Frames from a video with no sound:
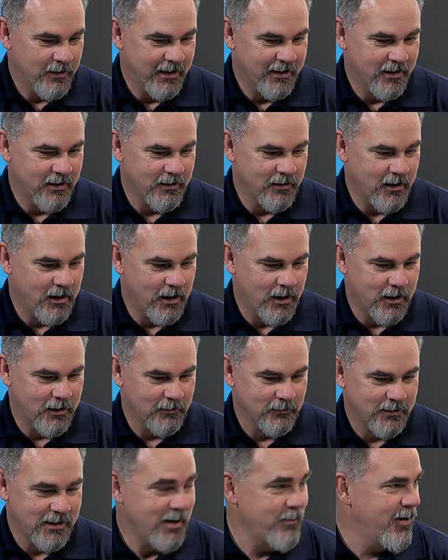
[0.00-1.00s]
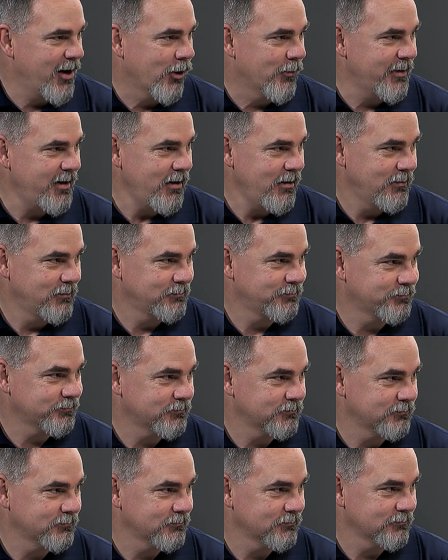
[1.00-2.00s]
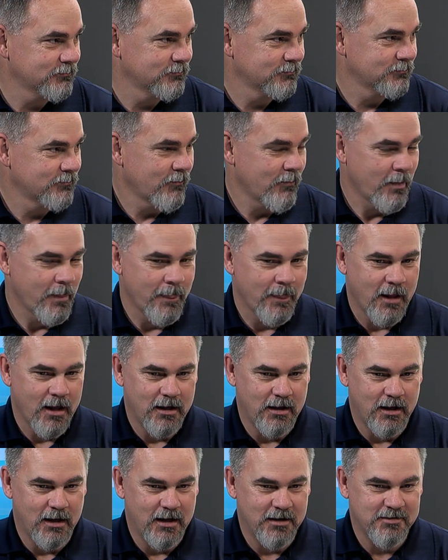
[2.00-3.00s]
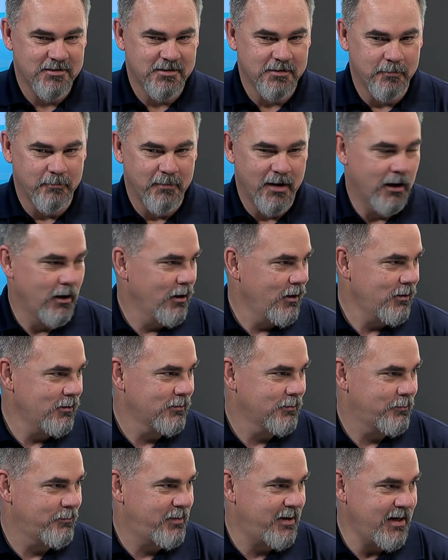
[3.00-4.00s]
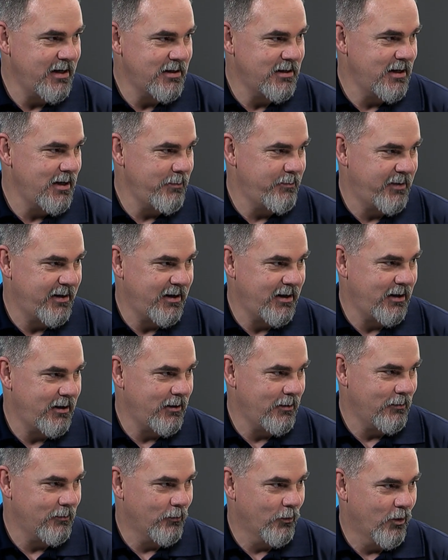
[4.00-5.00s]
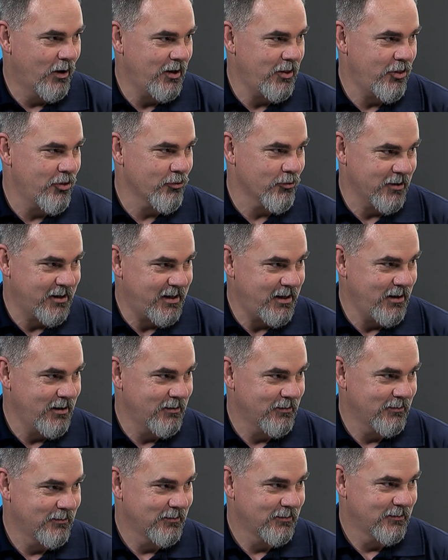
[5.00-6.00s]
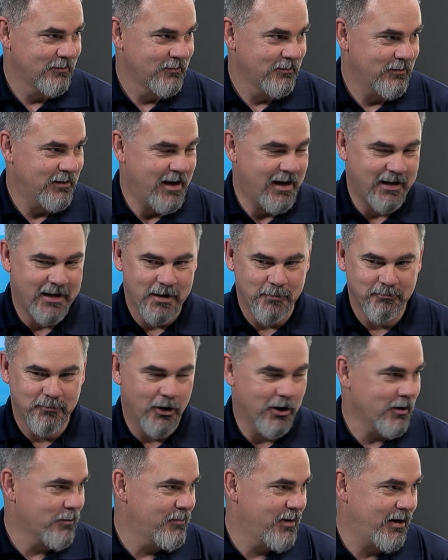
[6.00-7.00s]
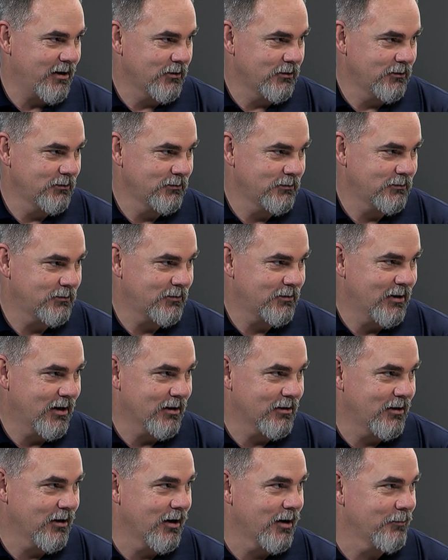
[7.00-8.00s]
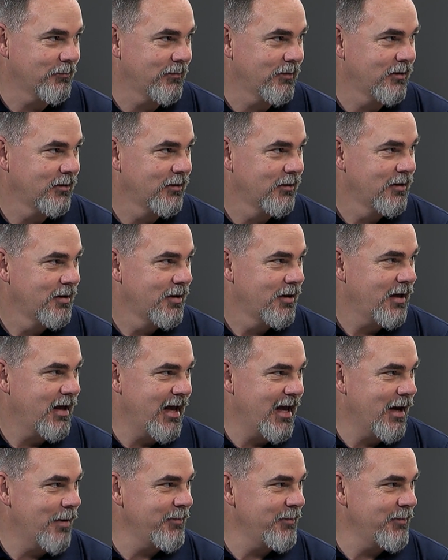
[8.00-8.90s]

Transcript: They can uh, email me. Okay, what's your email address? That's melptp13 at embarqmail.com. Oh, okay. Mel.